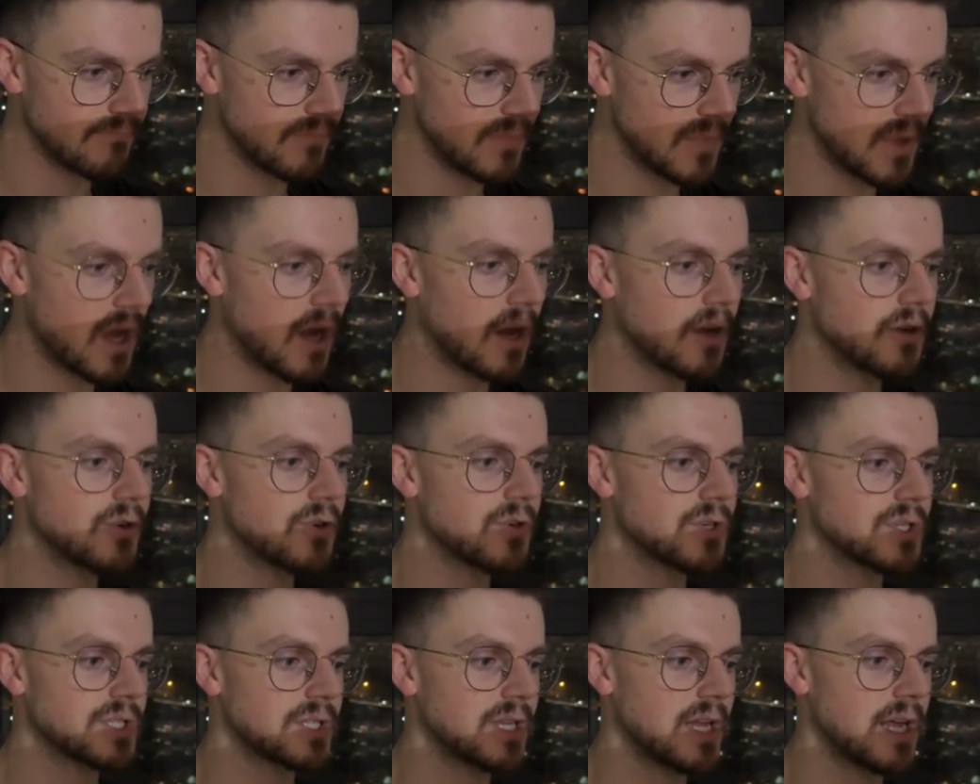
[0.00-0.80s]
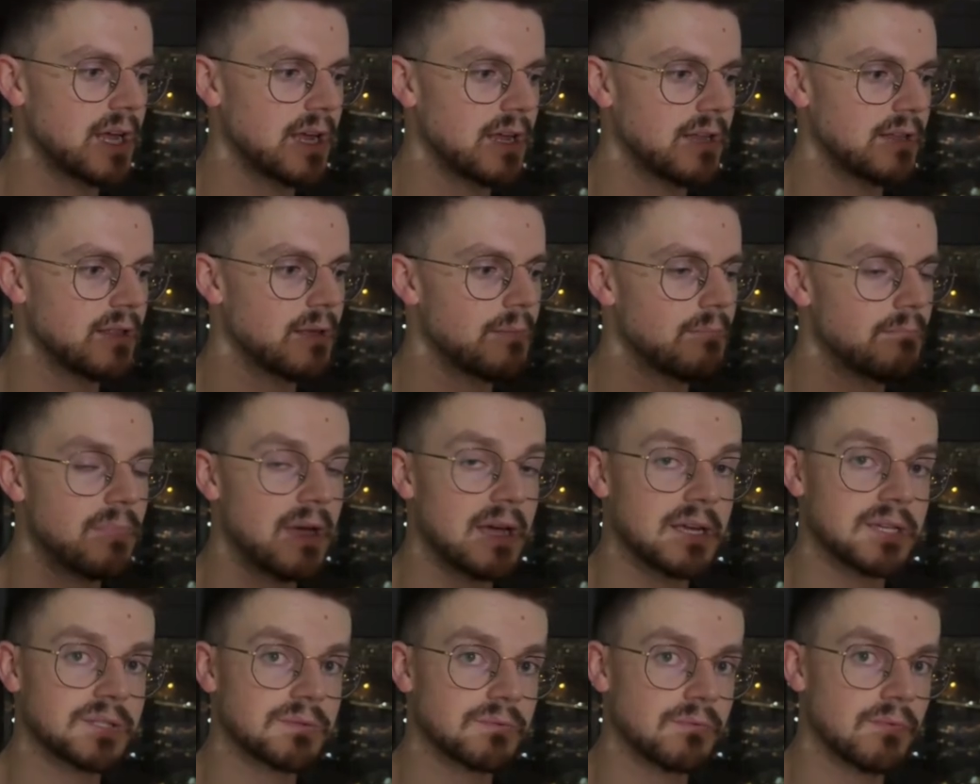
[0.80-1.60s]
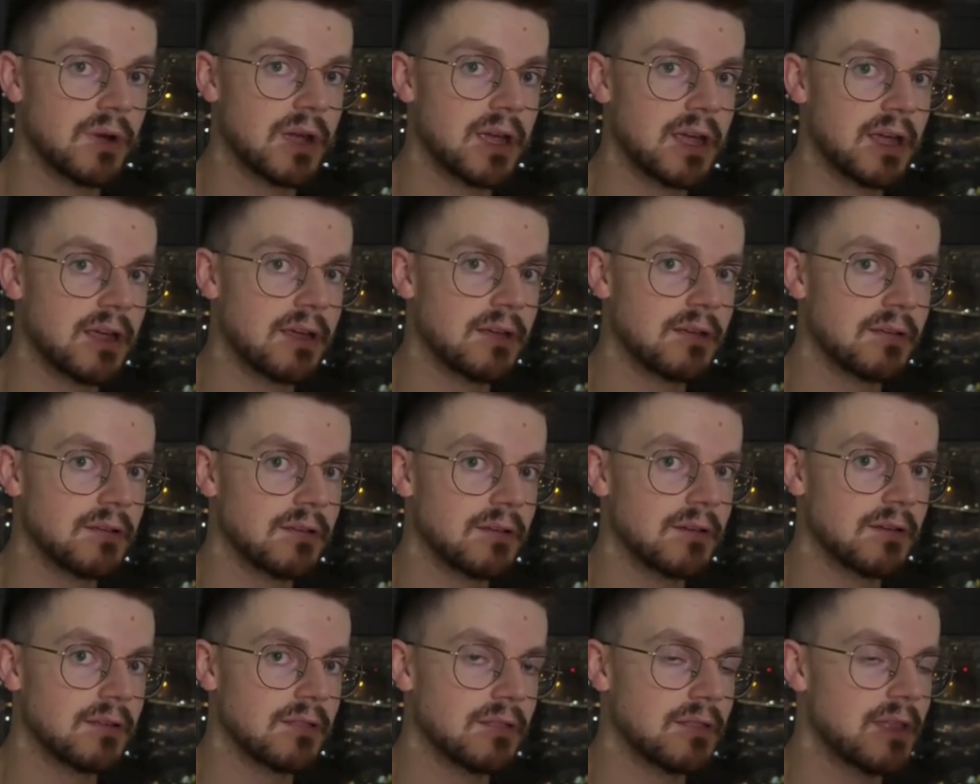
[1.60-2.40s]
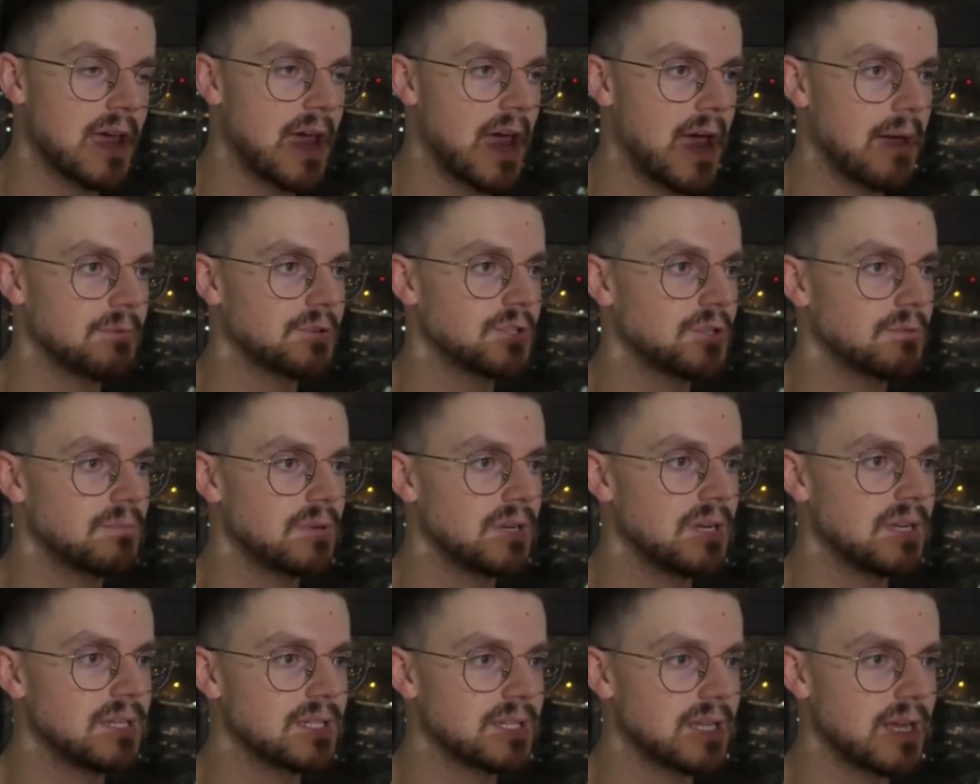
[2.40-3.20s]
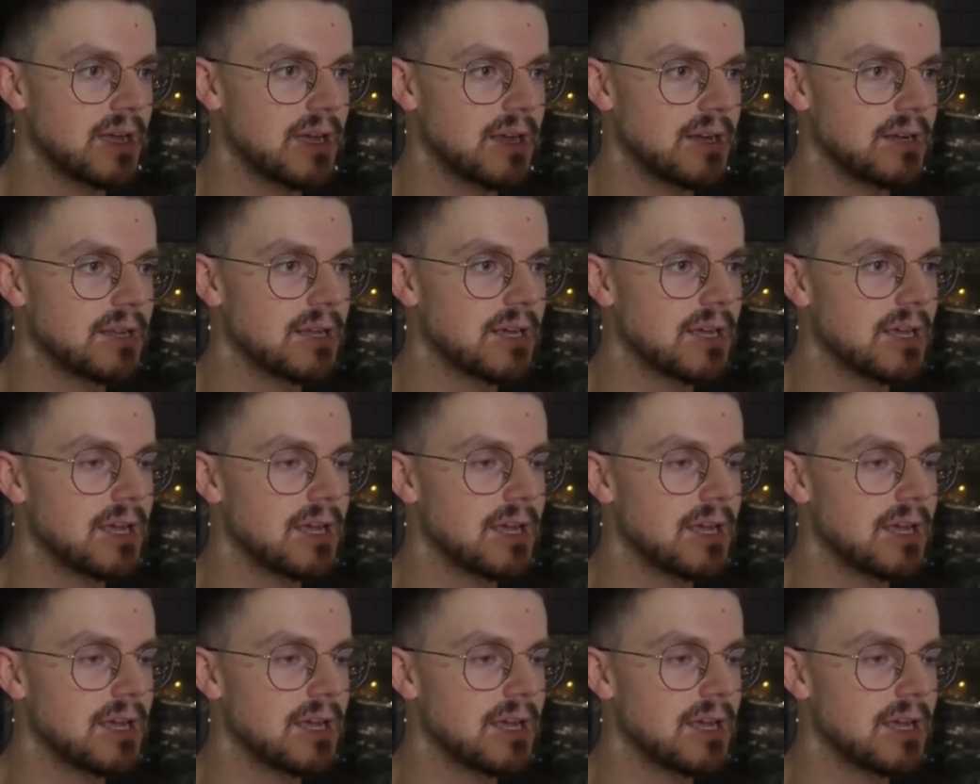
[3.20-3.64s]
understand the best way the app should be designed.